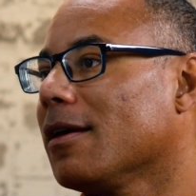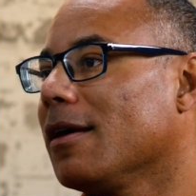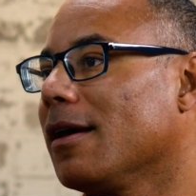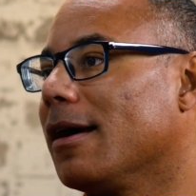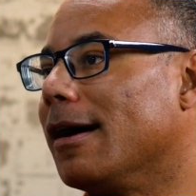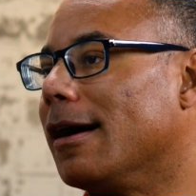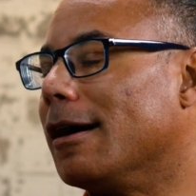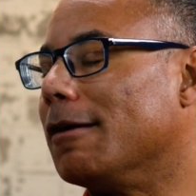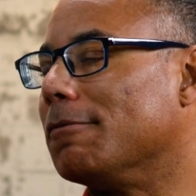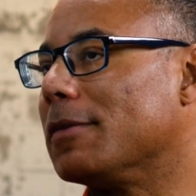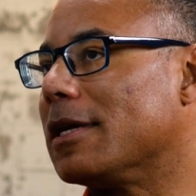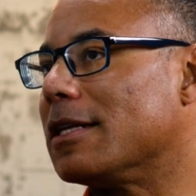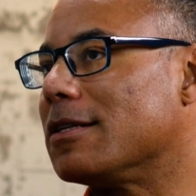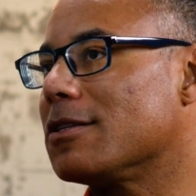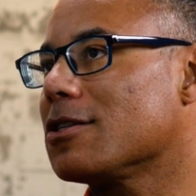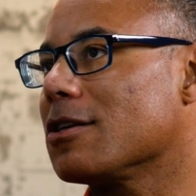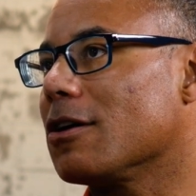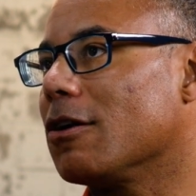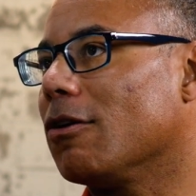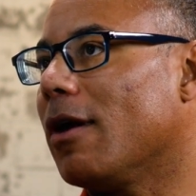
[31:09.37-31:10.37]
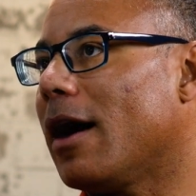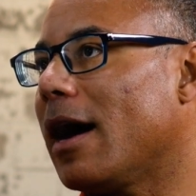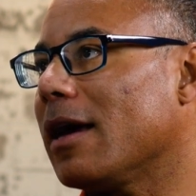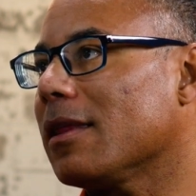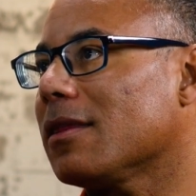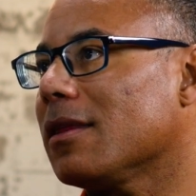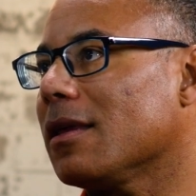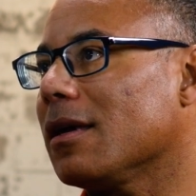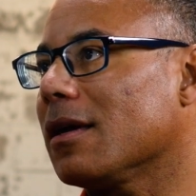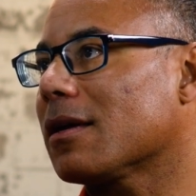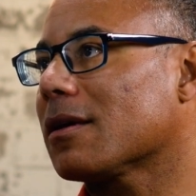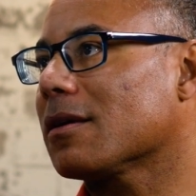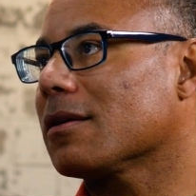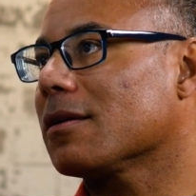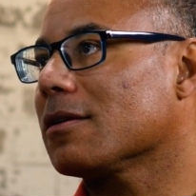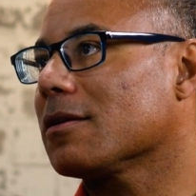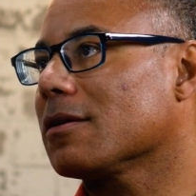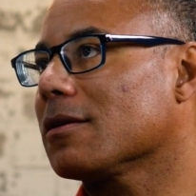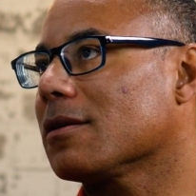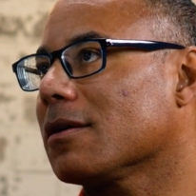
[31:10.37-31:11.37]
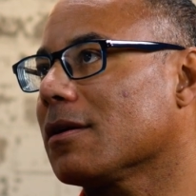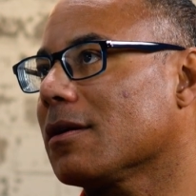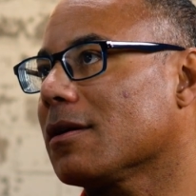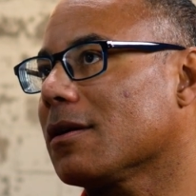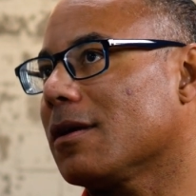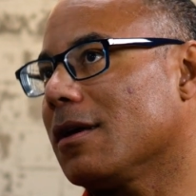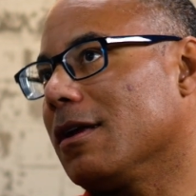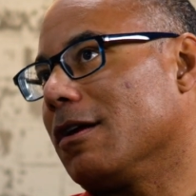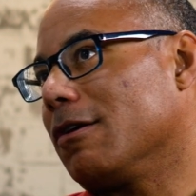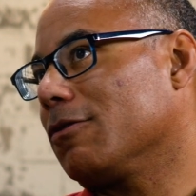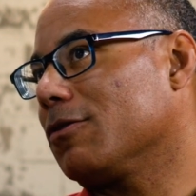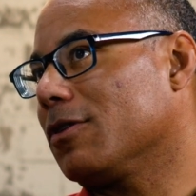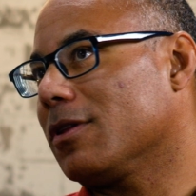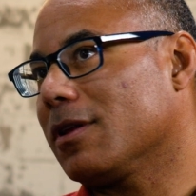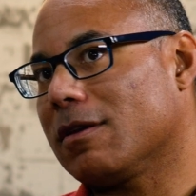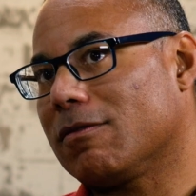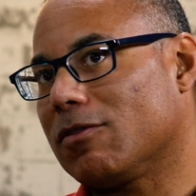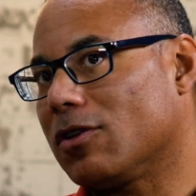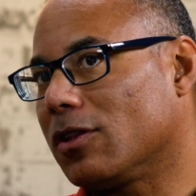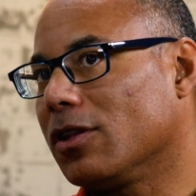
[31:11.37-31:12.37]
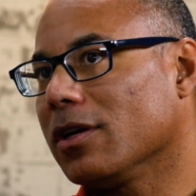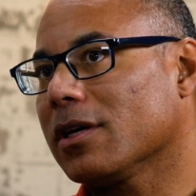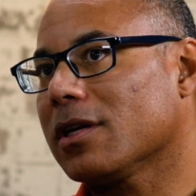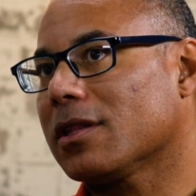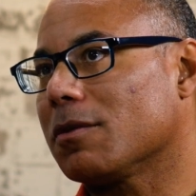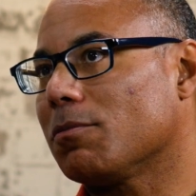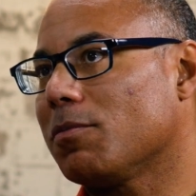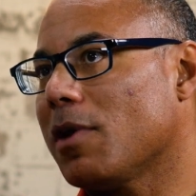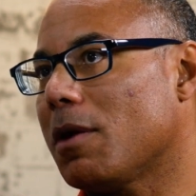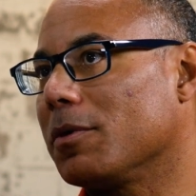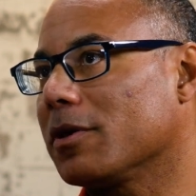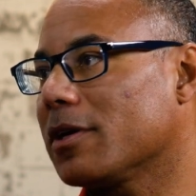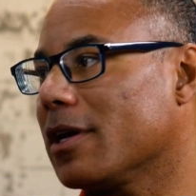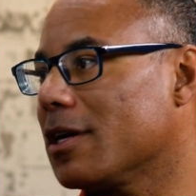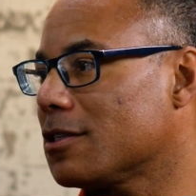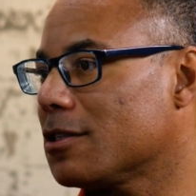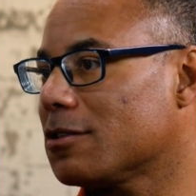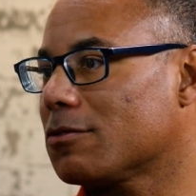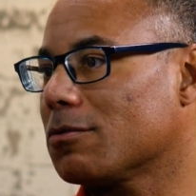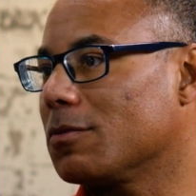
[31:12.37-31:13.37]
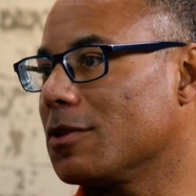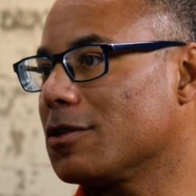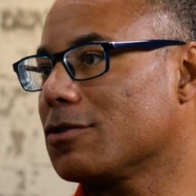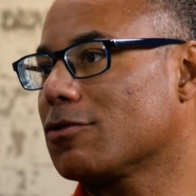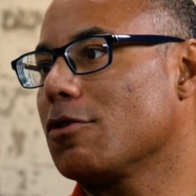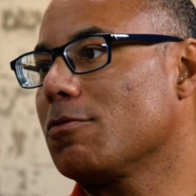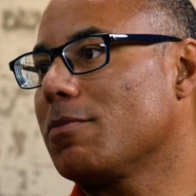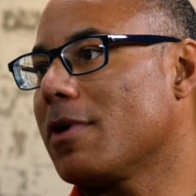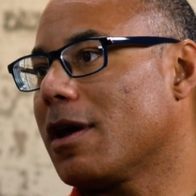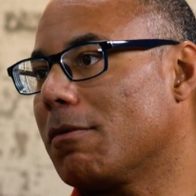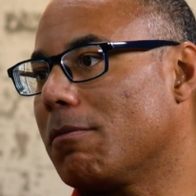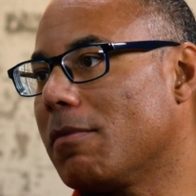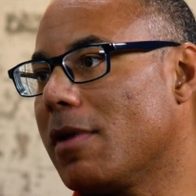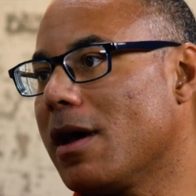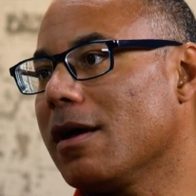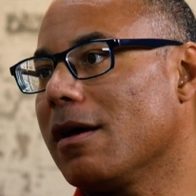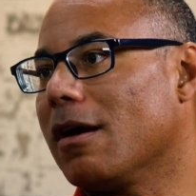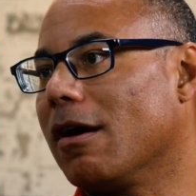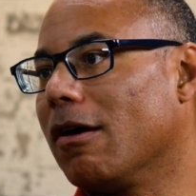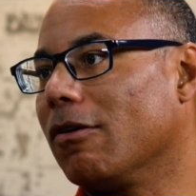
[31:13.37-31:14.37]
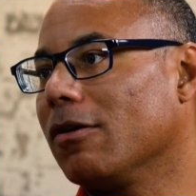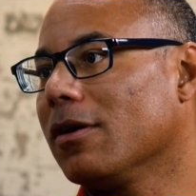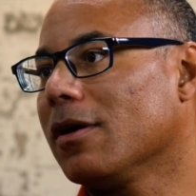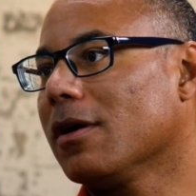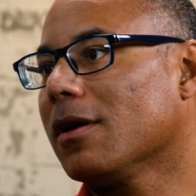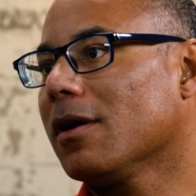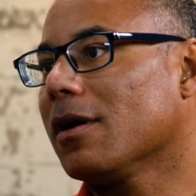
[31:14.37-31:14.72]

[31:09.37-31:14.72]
And so I think, if you look at the publications from this group out of Mayo,